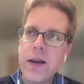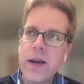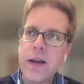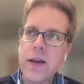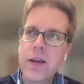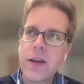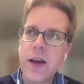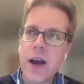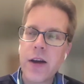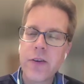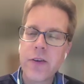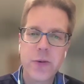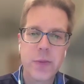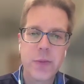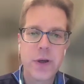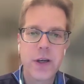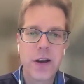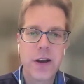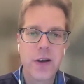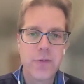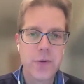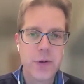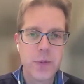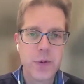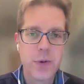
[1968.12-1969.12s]
you have to be
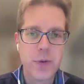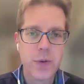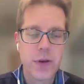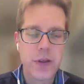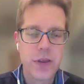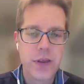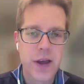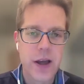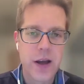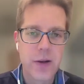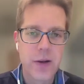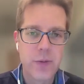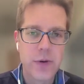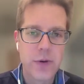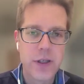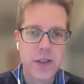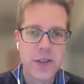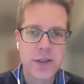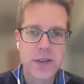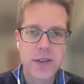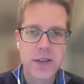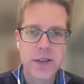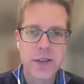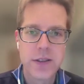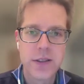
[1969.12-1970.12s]
comfortable with that
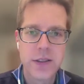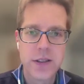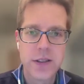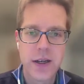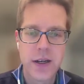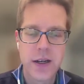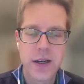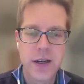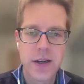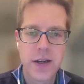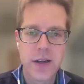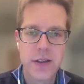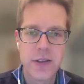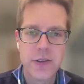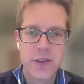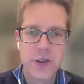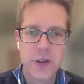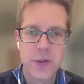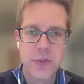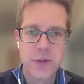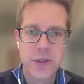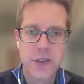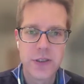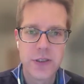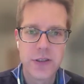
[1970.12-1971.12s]
risk in
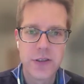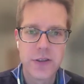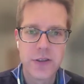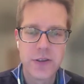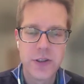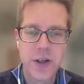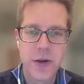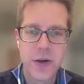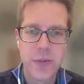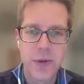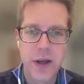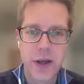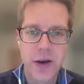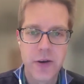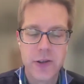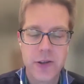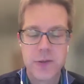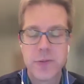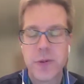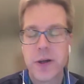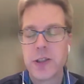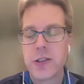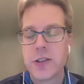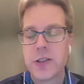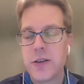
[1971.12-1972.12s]
terms of jumping out,
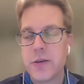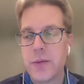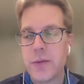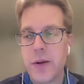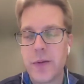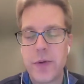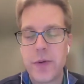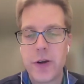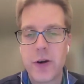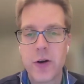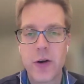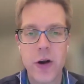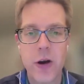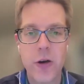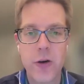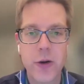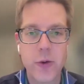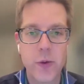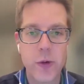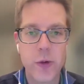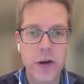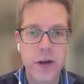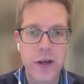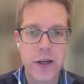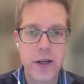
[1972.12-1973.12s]
especially maybe you're already
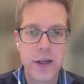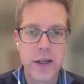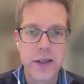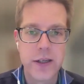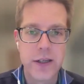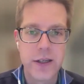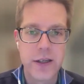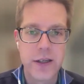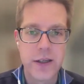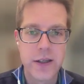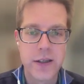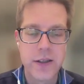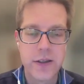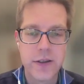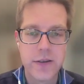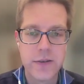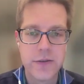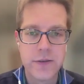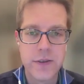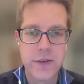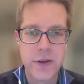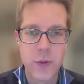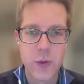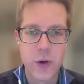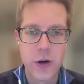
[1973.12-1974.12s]
working in
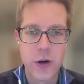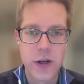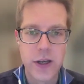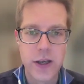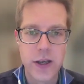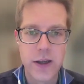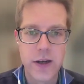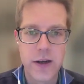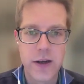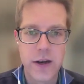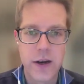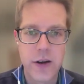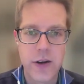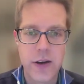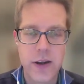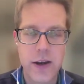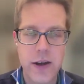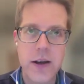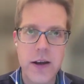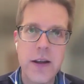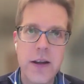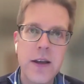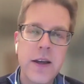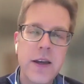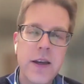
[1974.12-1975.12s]
an
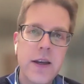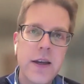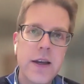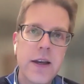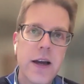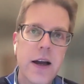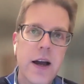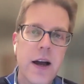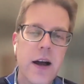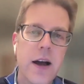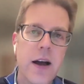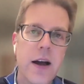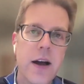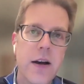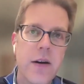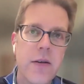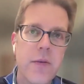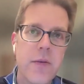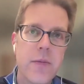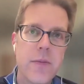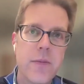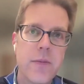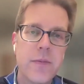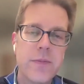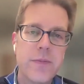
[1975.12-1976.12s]
area,
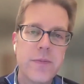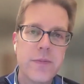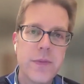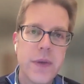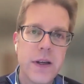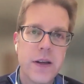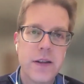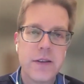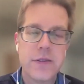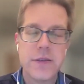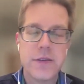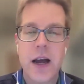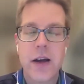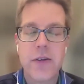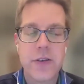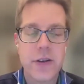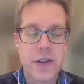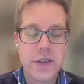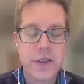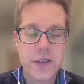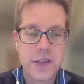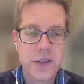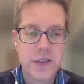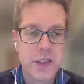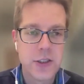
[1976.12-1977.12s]
have an
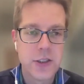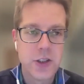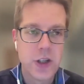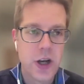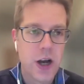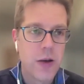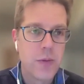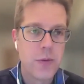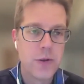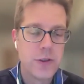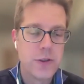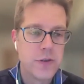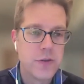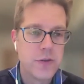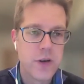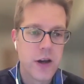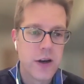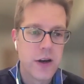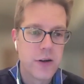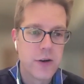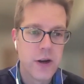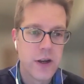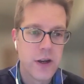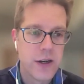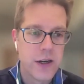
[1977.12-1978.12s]
existing job, but you've got a
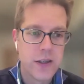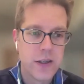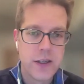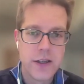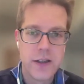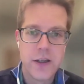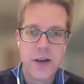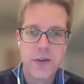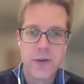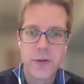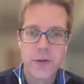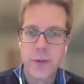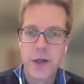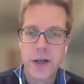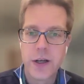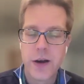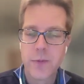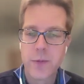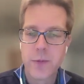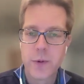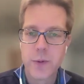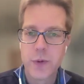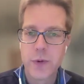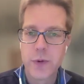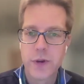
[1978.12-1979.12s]
great idea. You have to be
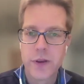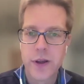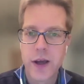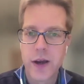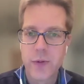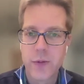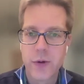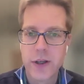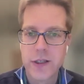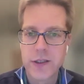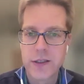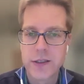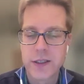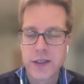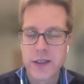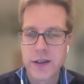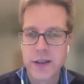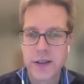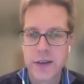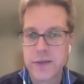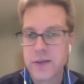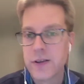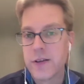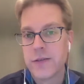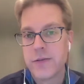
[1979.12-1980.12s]
comfortable with that risk and
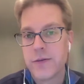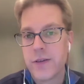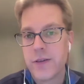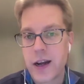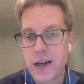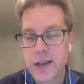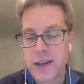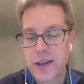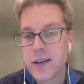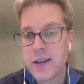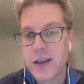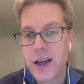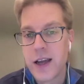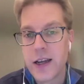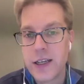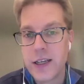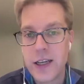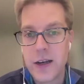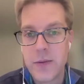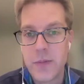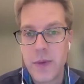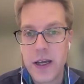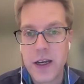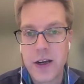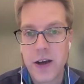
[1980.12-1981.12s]
the fact that the
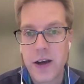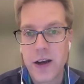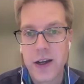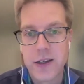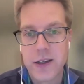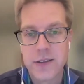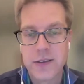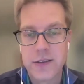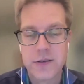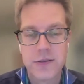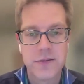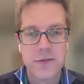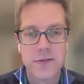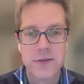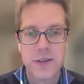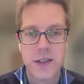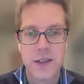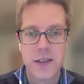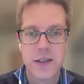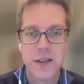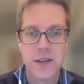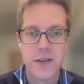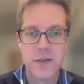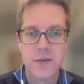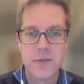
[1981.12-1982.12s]
idea may not
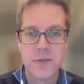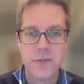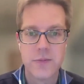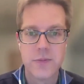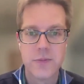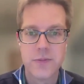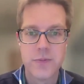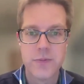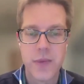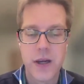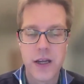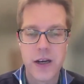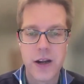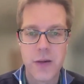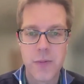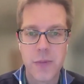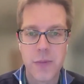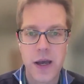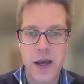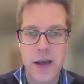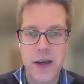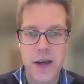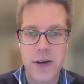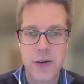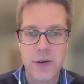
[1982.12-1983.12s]

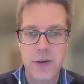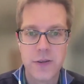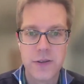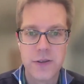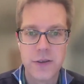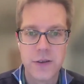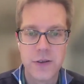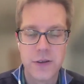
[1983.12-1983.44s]
pan out. So